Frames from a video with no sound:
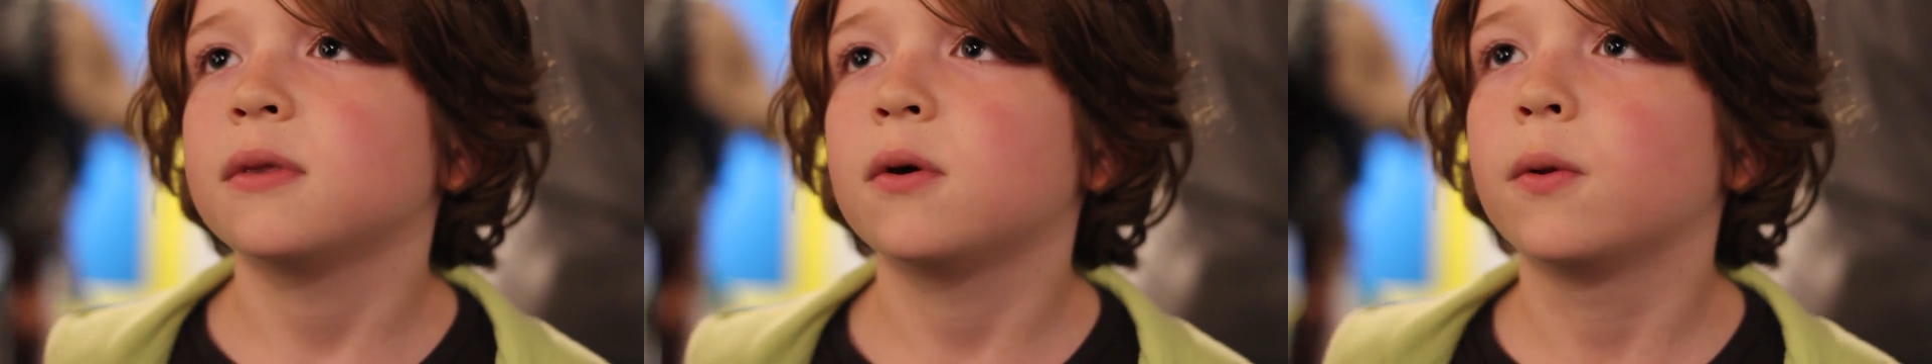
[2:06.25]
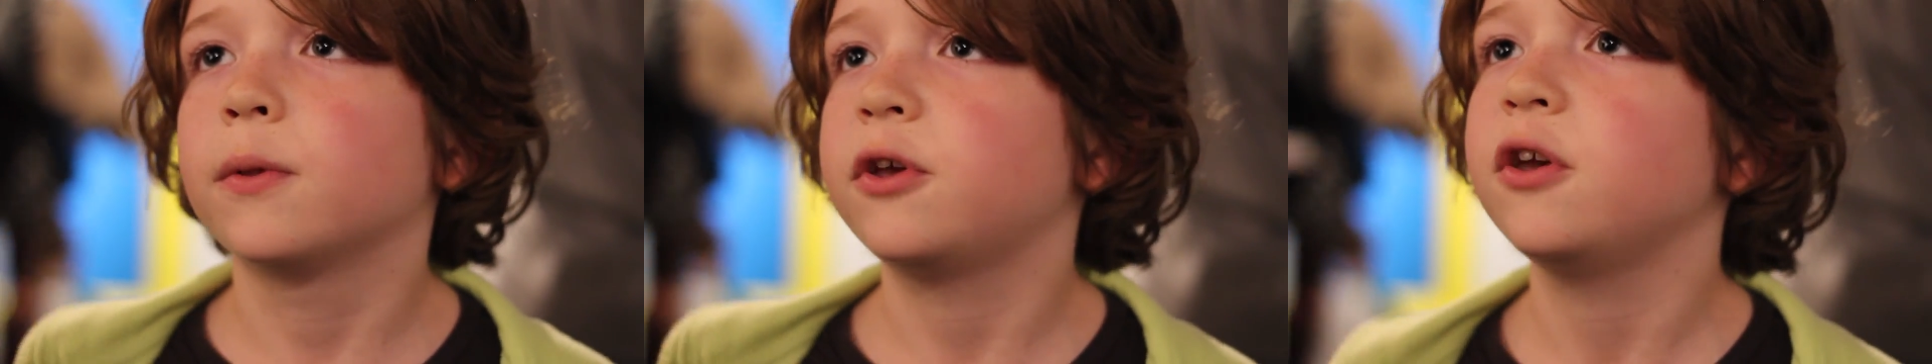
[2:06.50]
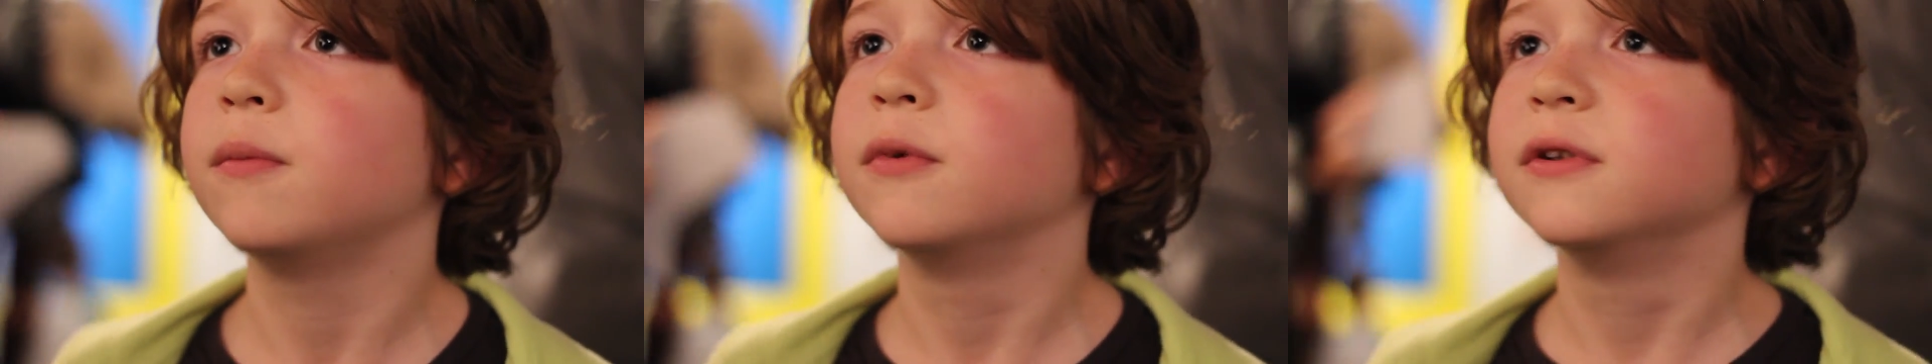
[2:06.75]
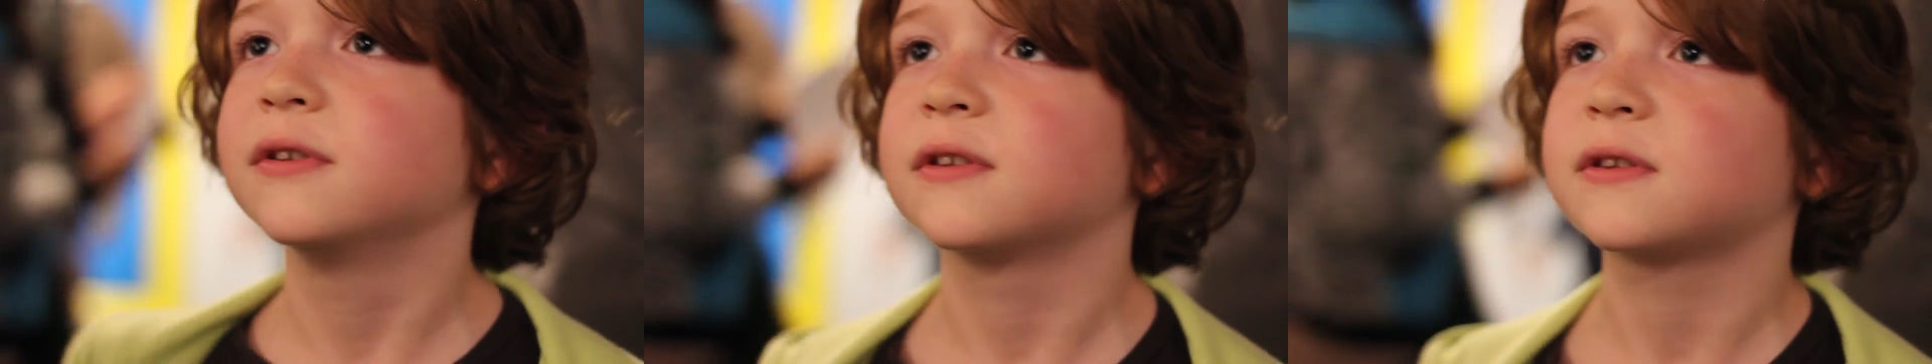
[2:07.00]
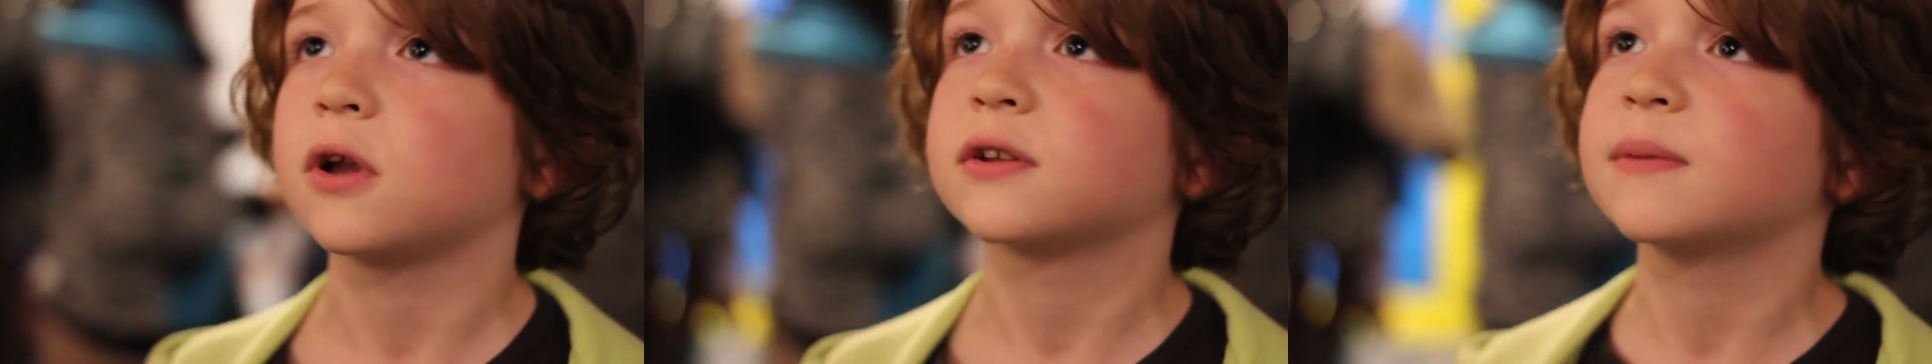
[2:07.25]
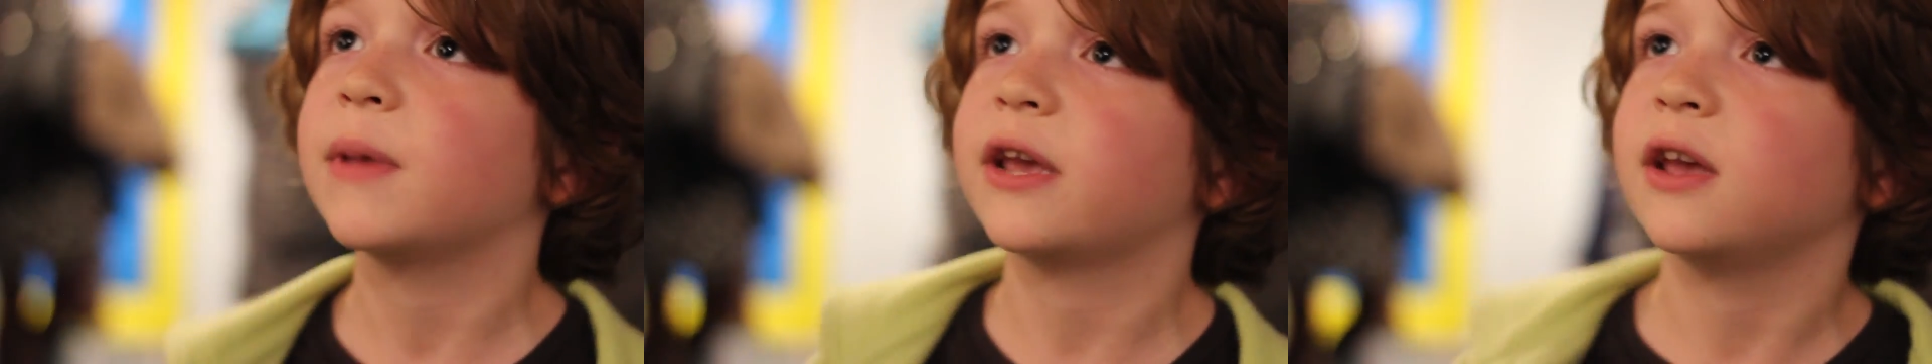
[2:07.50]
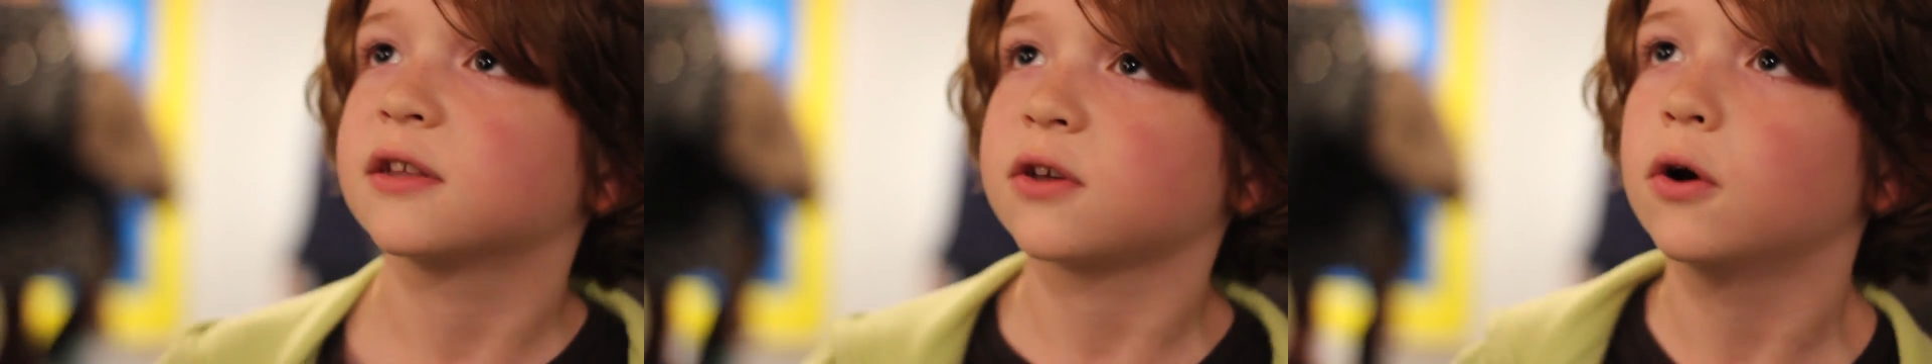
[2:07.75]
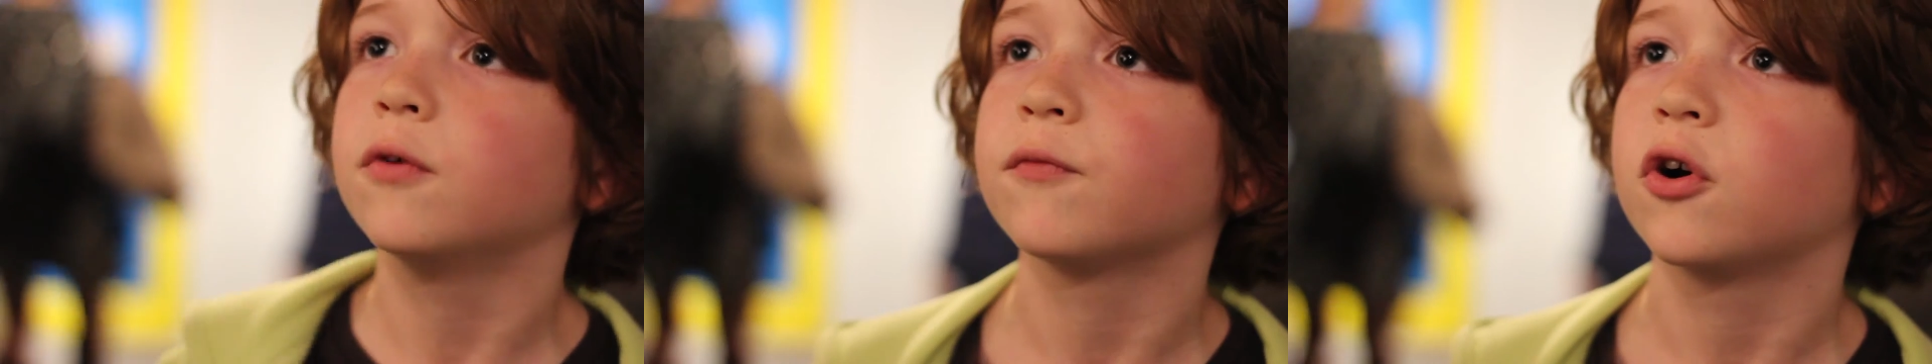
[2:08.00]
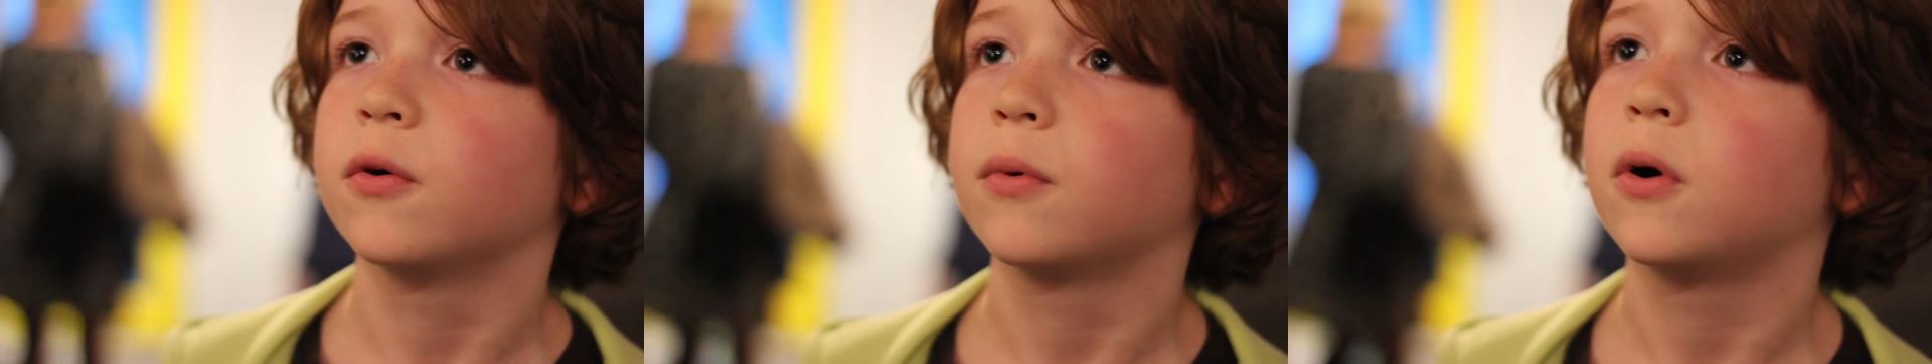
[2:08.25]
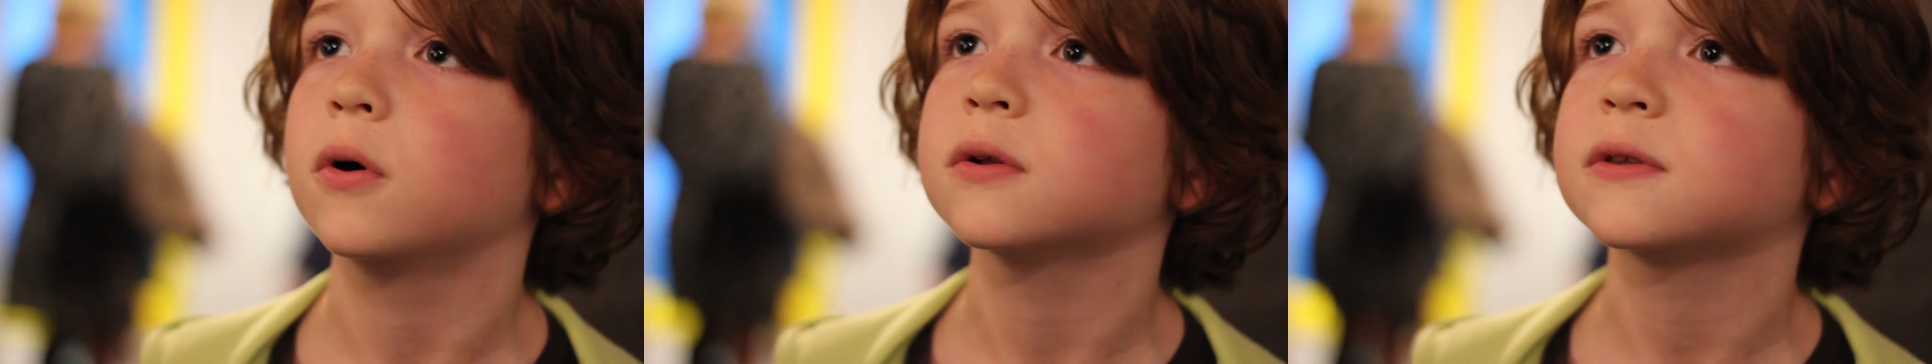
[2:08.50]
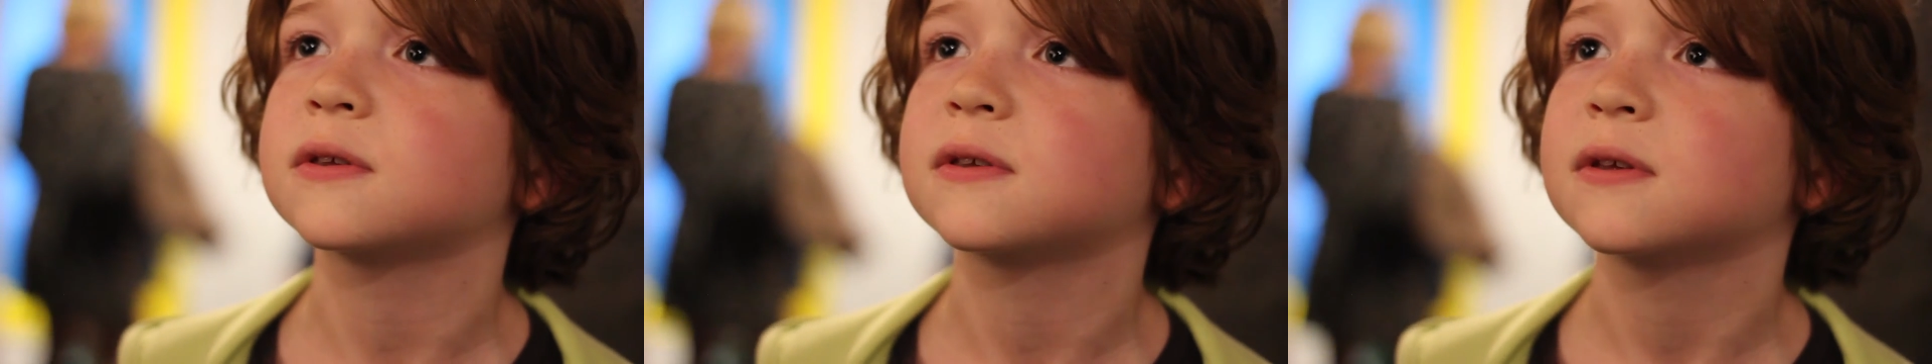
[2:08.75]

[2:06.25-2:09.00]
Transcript: on the humans and started making its own robots?